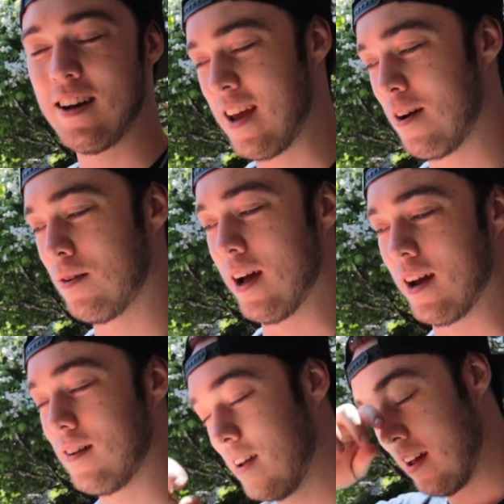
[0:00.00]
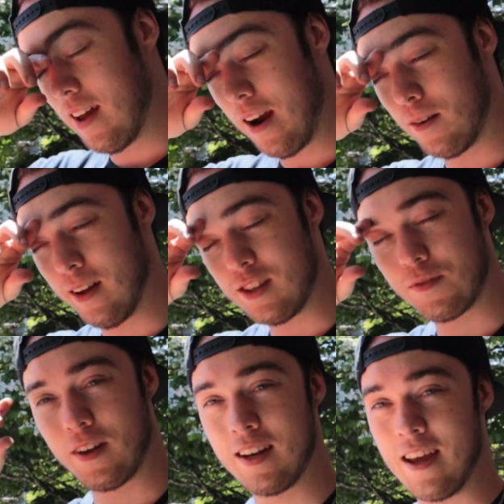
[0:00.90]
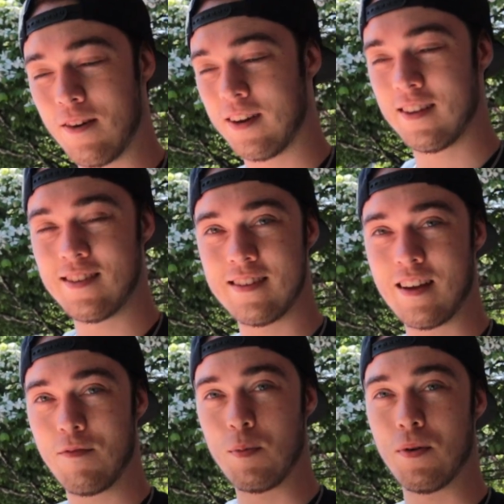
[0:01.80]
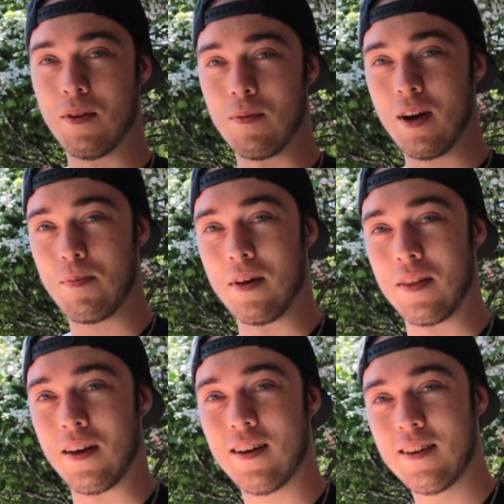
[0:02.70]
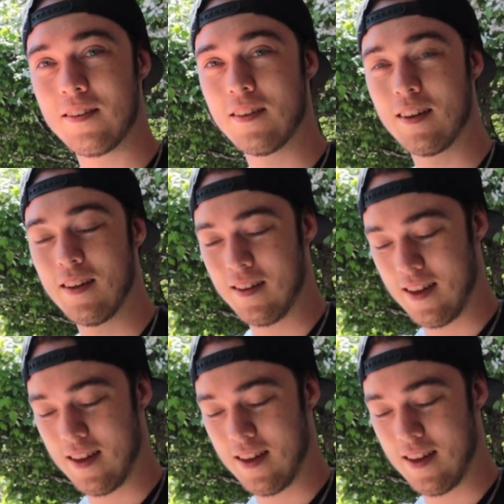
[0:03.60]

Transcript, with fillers: not an airline. Airlines for like nail guns and stuff, you pull them up, I think. Interesting.